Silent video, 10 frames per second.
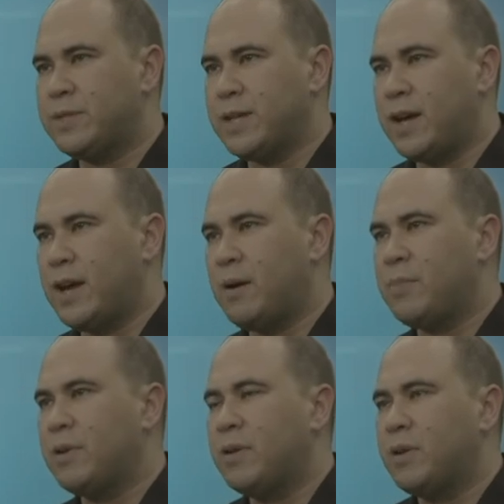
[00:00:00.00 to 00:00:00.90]
set
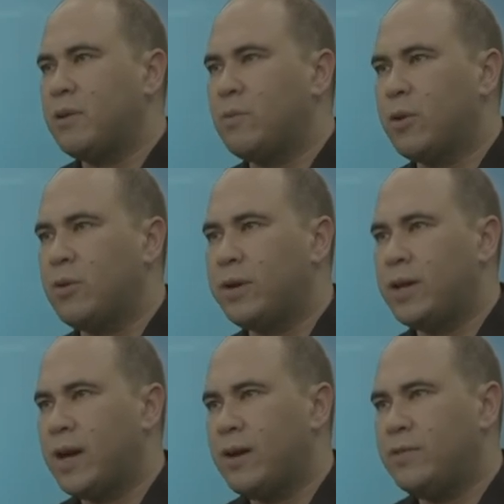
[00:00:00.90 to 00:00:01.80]
up, we're going
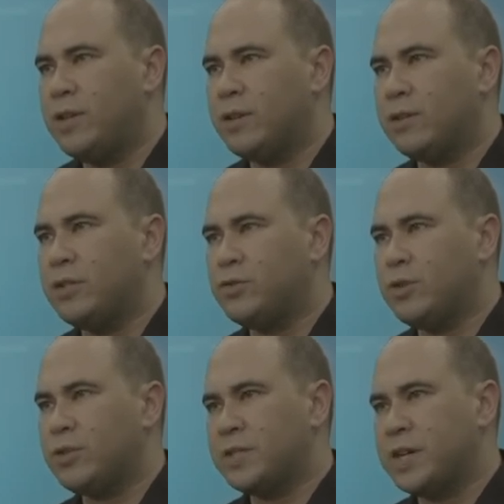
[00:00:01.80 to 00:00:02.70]
to have yearly
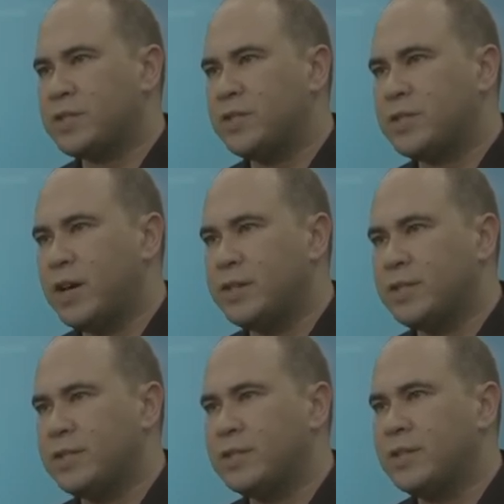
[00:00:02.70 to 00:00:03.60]
drills and
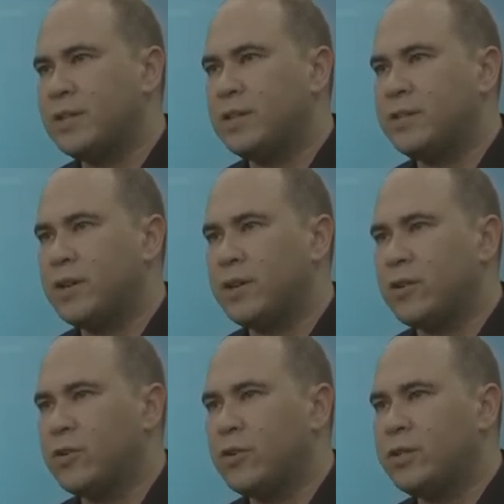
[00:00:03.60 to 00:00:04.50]
exercises that
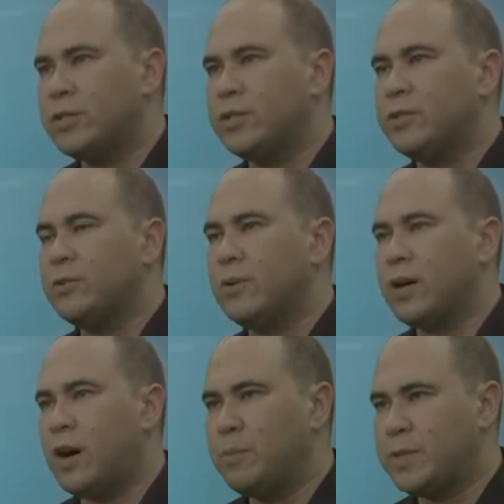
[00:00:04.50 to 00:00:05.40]
are going to
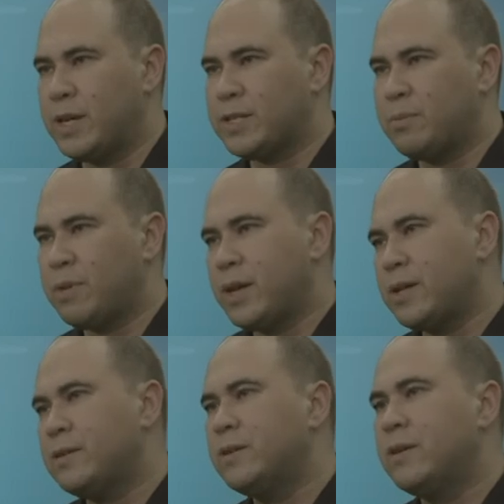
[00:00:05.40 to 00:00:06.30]
help test the
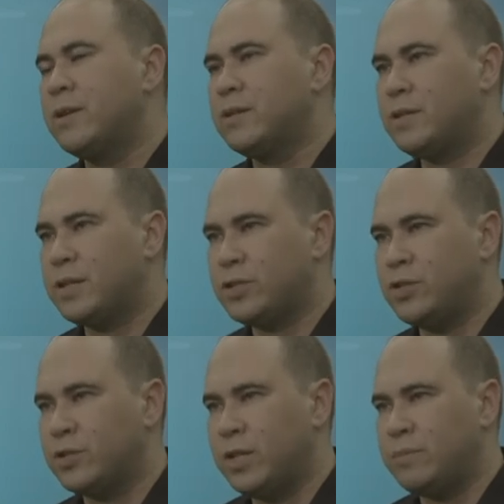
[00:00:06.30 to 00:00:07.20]
plan, test
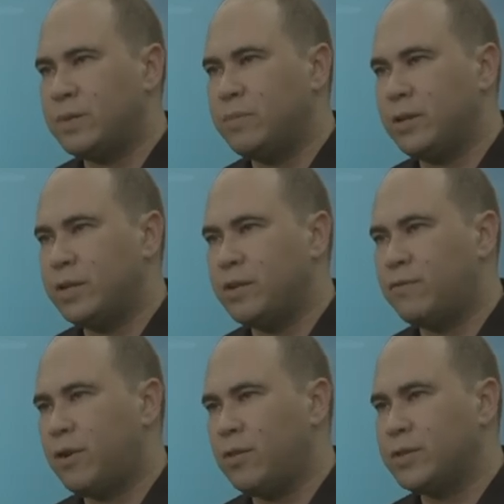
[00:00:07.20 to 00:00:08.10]
your team's ability to
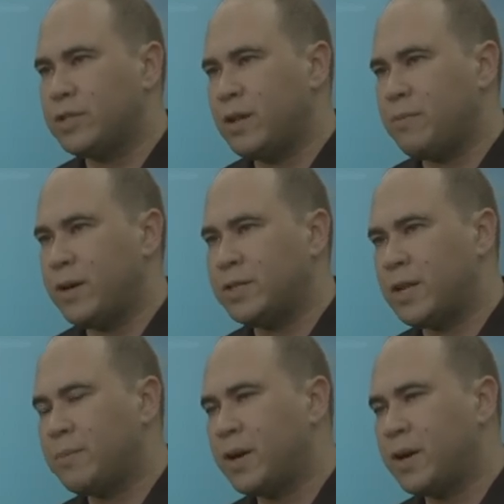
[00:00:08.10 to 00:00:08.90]
follow the step-by-step